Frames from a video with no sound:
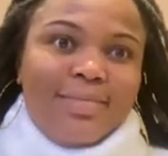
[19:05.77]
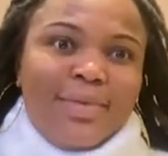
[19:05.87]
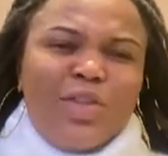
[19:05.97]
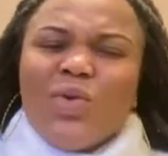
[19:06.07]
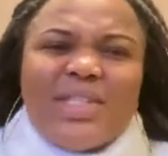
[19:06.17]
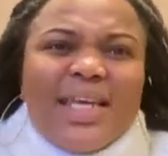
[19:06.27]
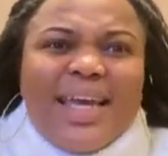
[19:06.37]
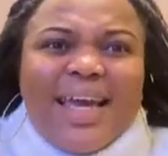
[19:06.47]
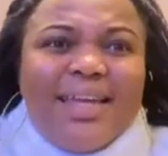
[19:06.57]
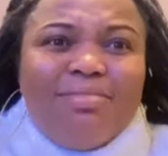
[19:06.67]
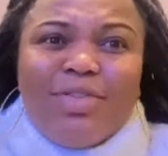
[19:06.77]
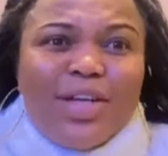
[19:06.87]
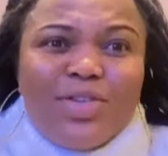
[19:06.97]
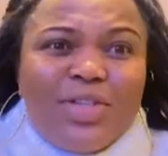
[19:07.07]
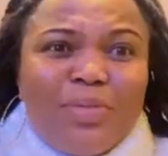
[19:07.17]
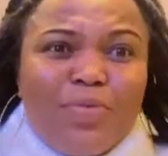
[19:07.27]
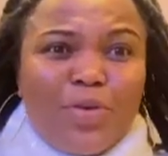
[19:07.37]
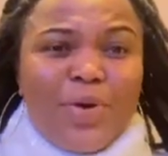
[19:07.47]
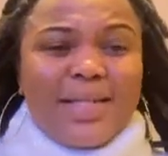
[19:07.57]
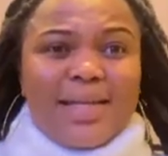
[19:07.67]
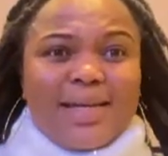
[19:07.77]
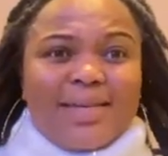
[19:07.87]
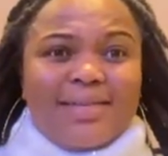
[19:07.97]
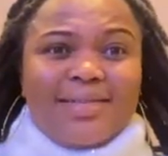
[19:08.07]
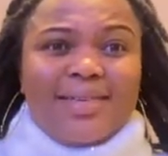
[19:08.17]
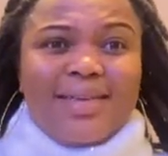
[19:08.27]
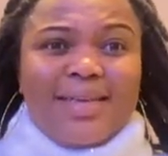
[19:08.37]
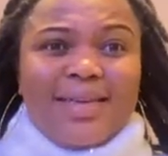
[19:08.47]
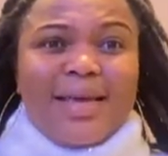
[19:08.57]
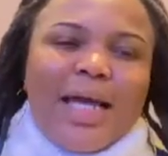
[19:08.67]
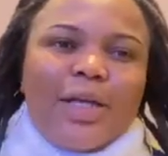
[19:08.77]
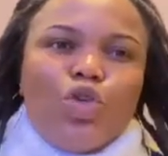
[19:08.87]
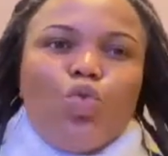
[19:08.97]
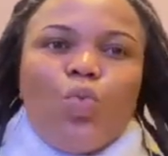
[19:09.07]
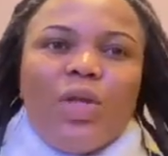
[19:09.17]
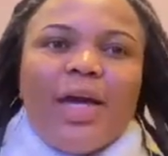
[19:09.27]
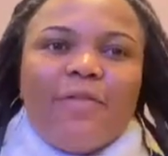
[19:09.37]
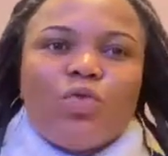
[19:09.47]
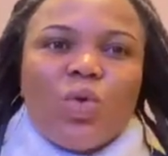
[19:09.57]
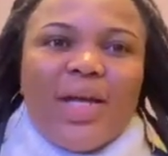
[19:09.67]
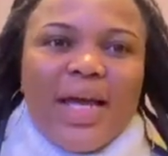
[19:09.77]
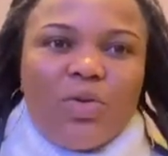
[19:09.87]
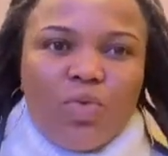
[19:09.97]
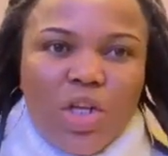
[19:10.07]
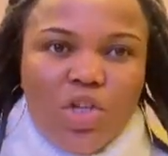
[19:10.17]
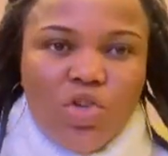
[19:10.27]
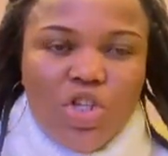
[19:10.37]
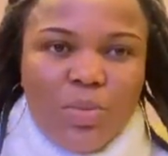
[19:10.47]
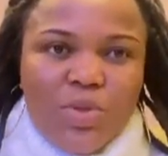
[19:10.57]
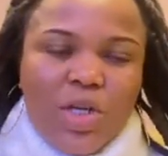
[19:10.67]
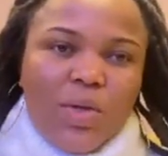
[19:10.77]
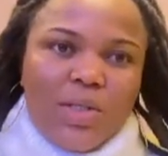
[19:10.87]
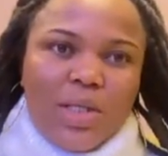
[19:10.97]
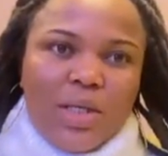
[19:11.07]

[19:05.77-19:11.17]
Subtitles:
Don't take any relationship for granted. And you really have to guide relationship jealously